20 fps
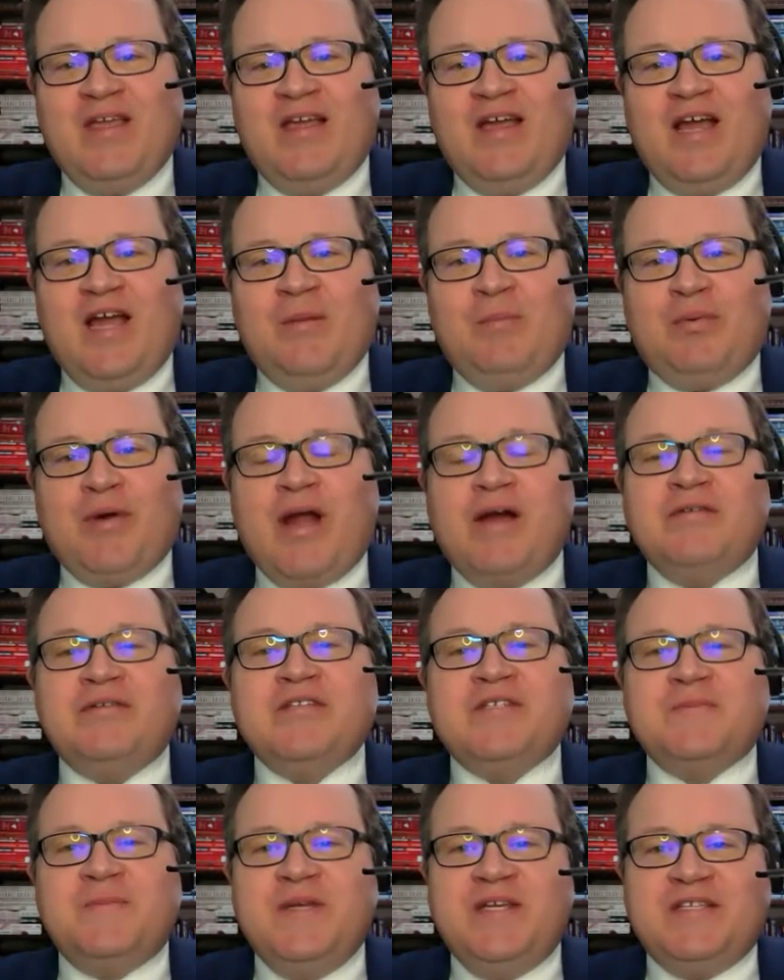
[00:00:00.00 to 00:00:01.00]
I'm proud to
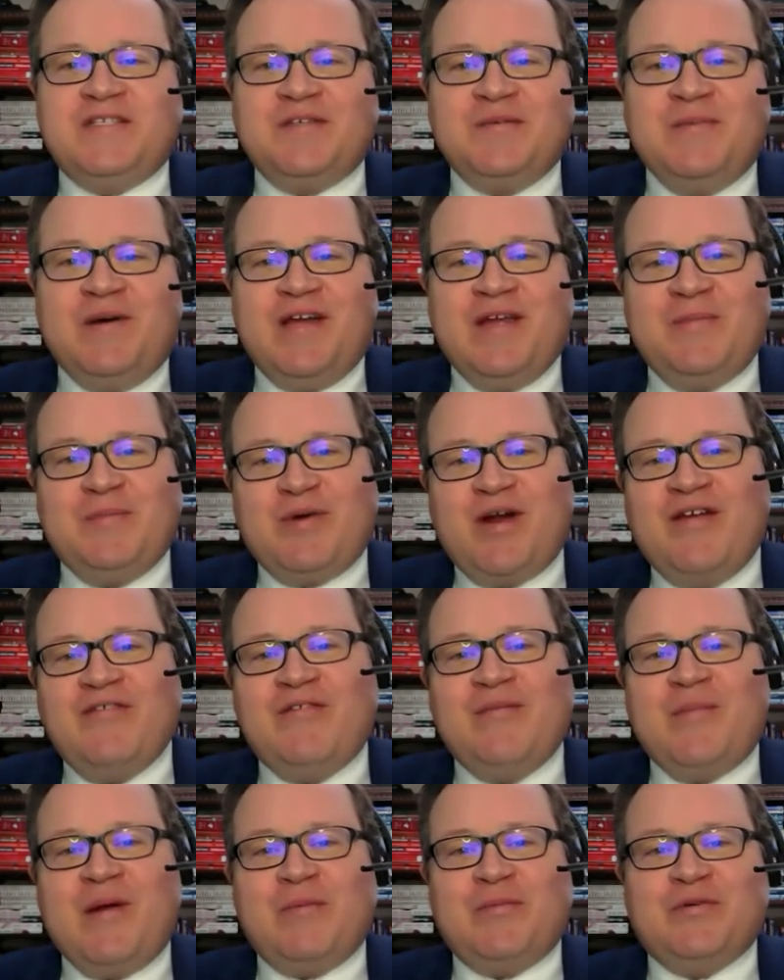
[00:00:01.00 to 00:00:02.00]
speak to my
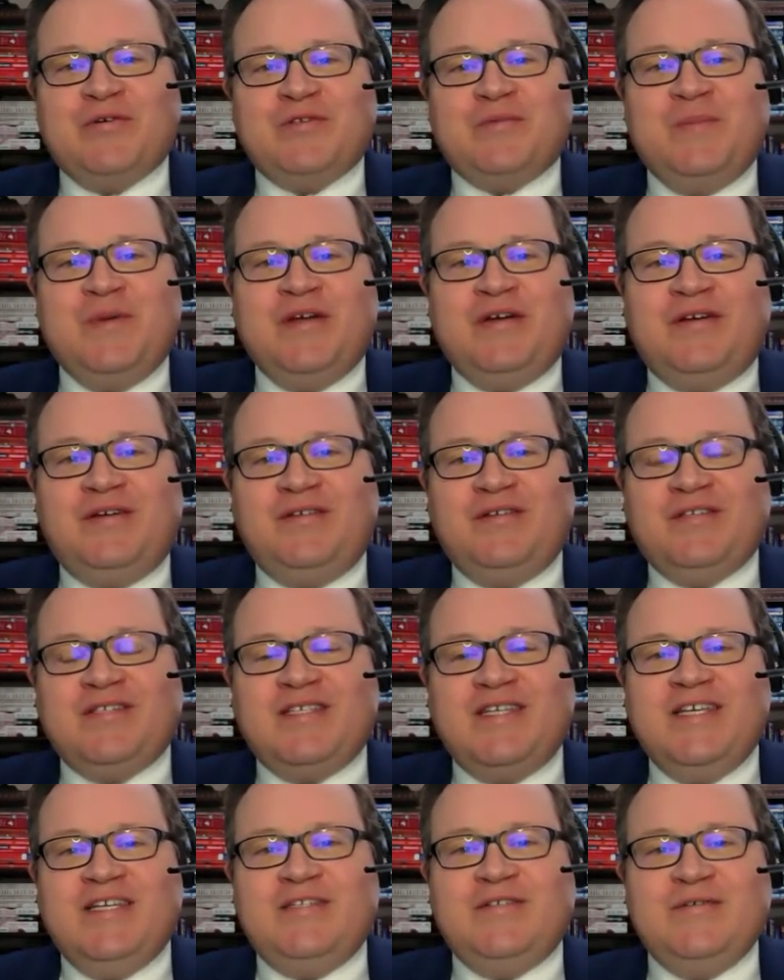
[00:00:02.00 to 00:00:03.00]
private member's bill
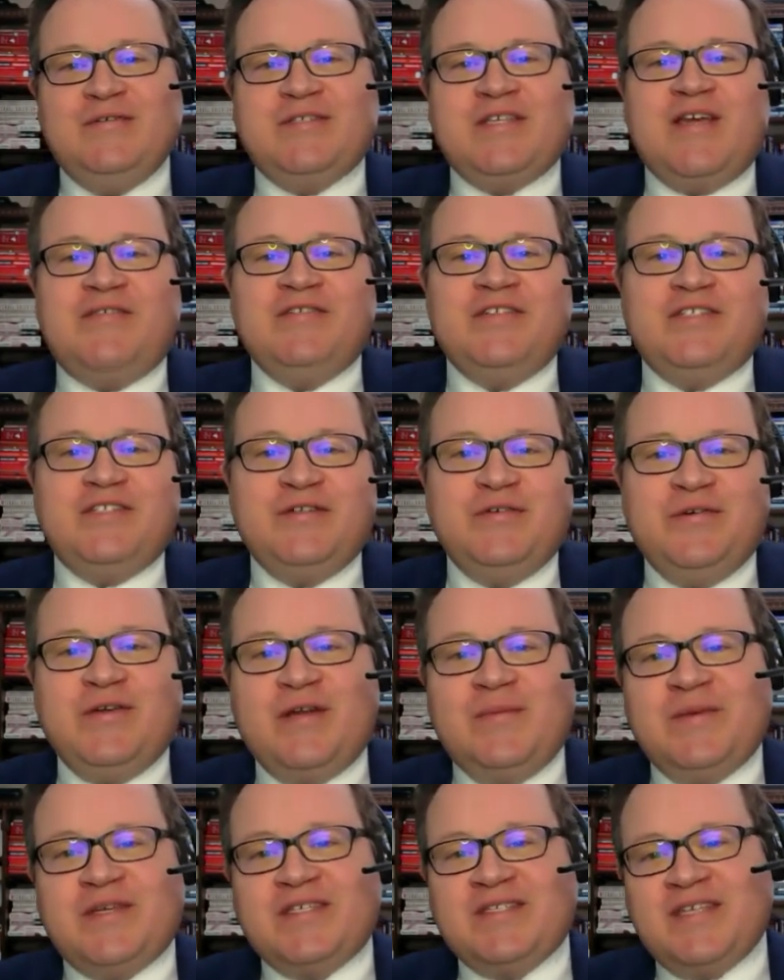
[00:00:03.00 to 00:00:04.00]
C-272, and
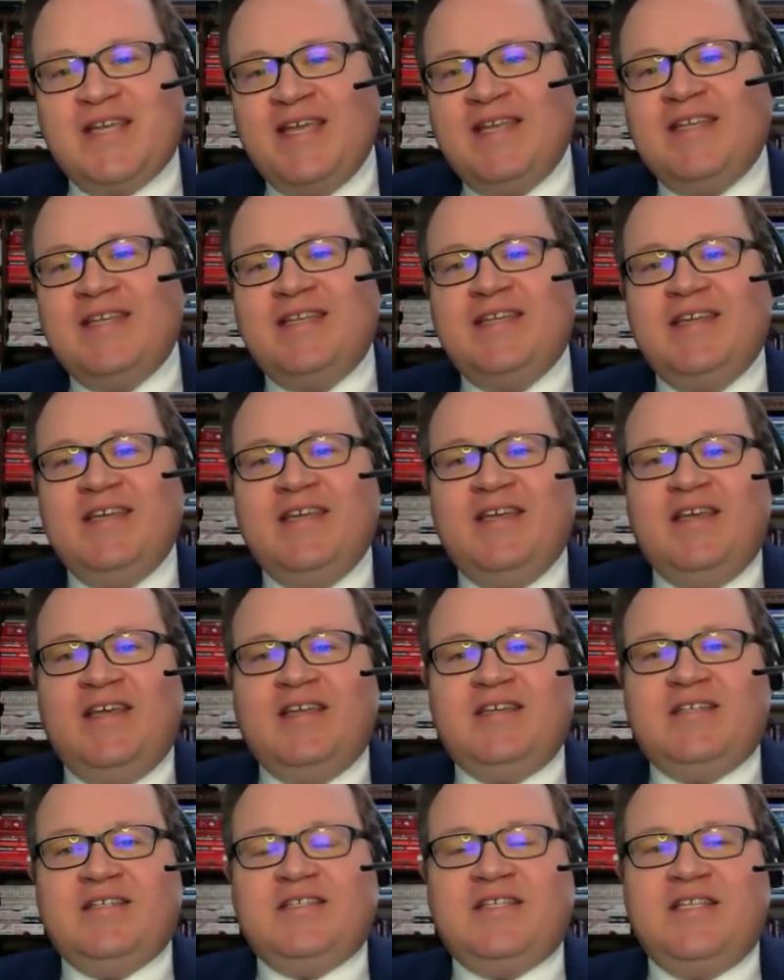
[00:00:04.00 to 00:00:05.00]
I'm excited
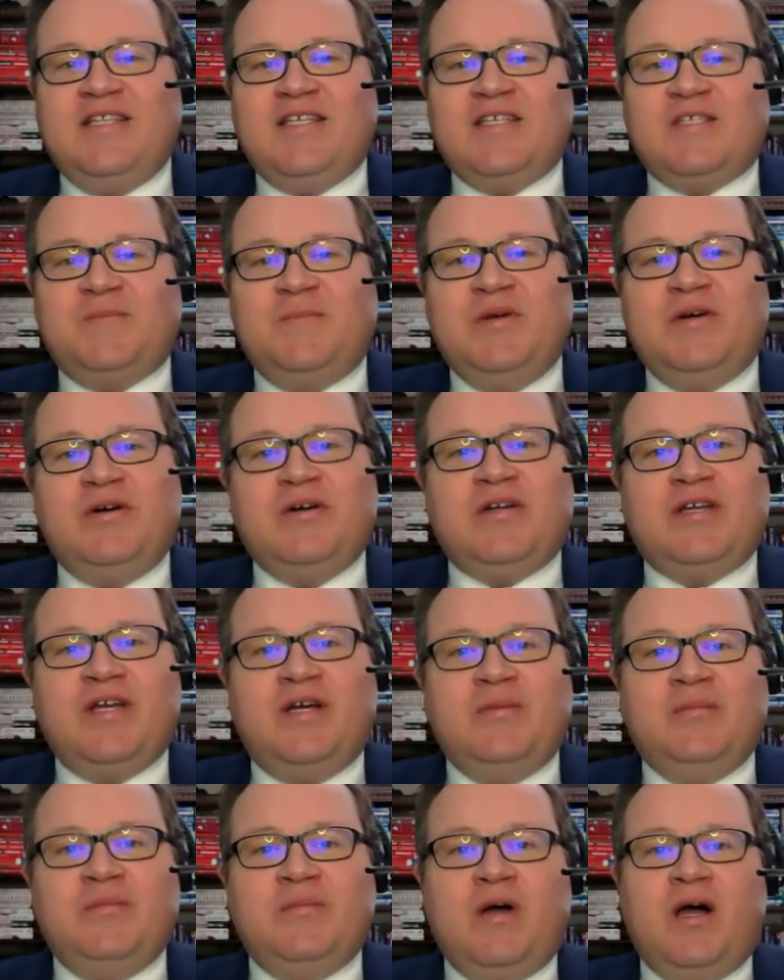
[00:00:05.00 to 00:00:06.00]
to see this bill
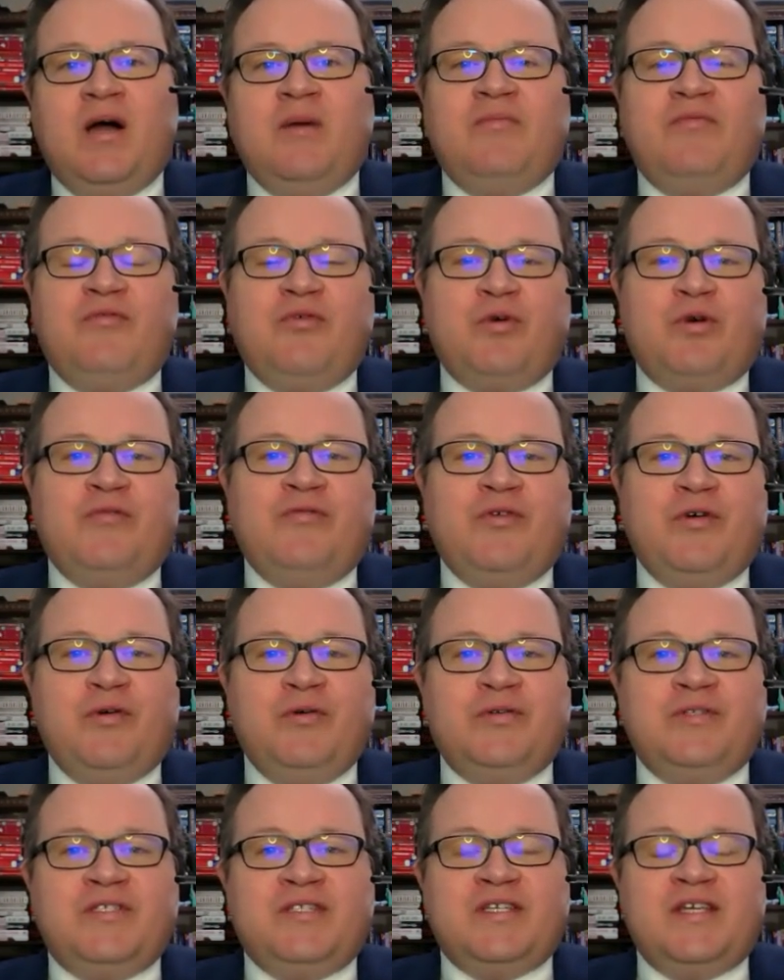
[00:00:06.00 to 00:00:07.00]
come up for
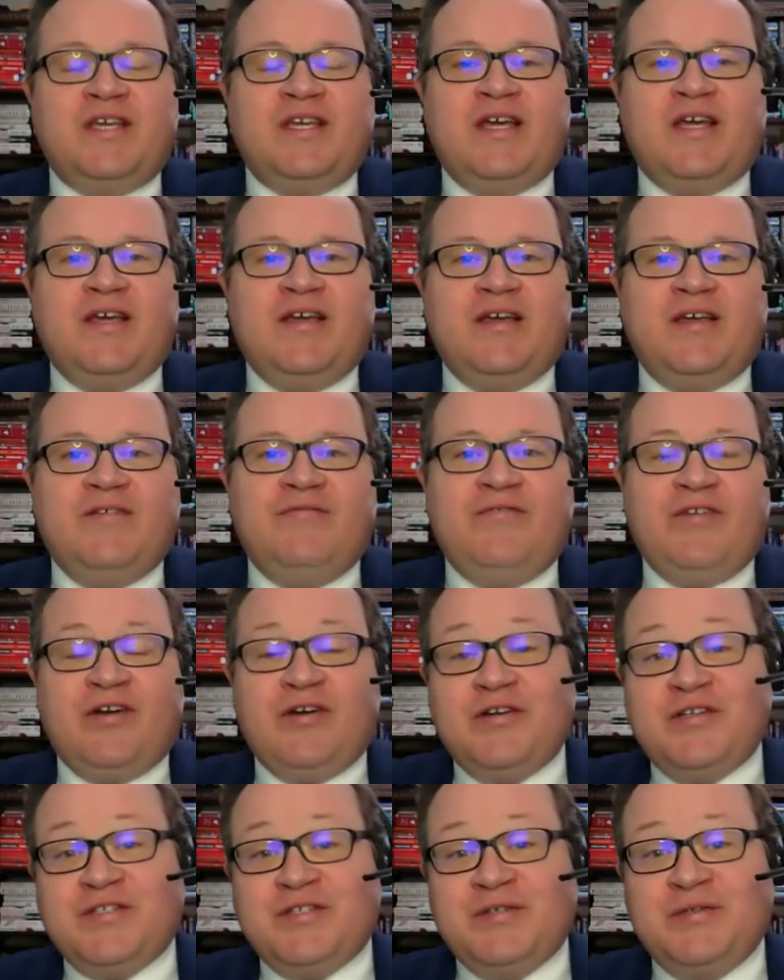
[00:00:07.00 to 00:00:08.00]
vote
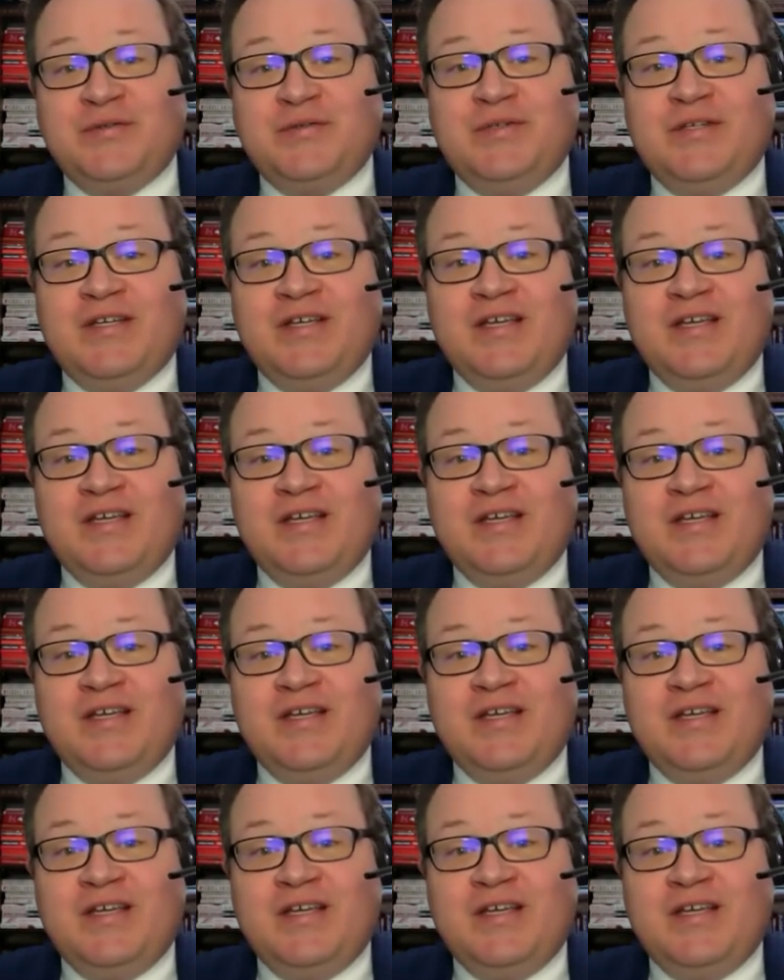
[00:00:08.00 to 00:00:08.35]
very soon.